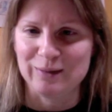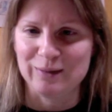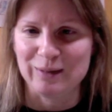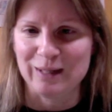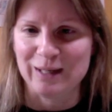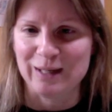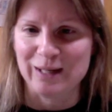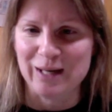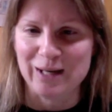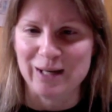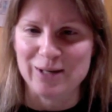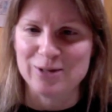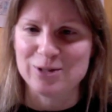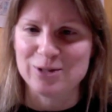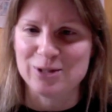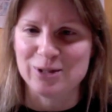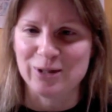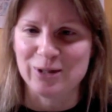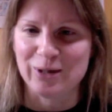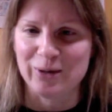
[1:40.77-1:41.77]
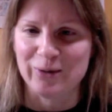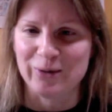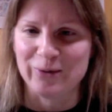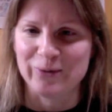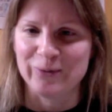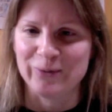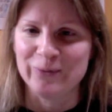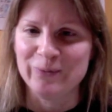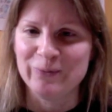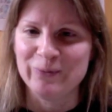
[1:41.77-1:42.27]

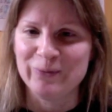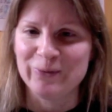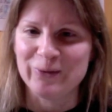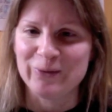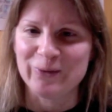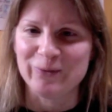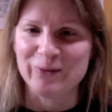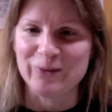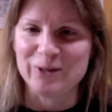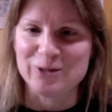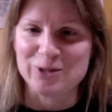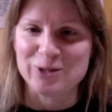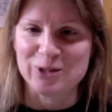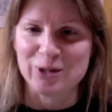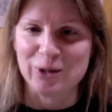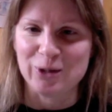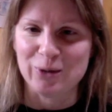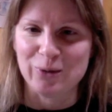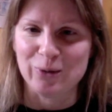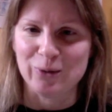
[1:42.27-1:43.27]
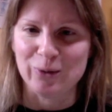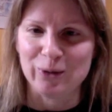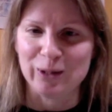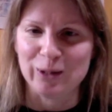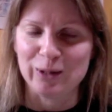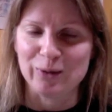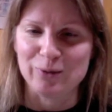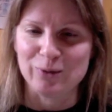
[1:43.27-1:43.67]
we used to go look in.